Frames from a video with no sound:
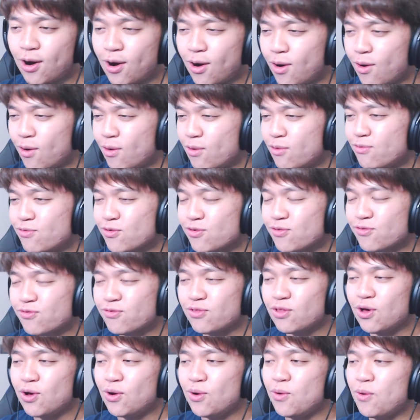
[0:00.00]

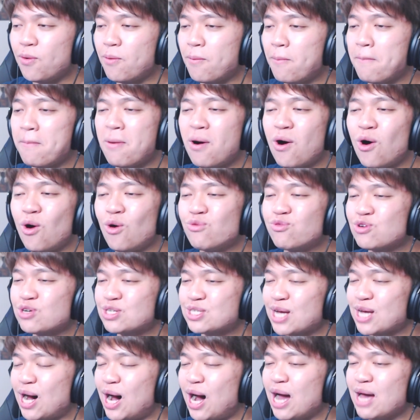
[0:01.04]
Overflow over
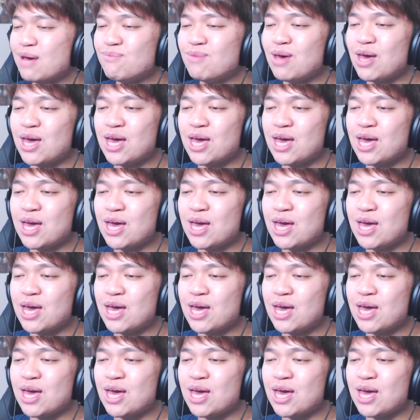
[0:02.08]
time,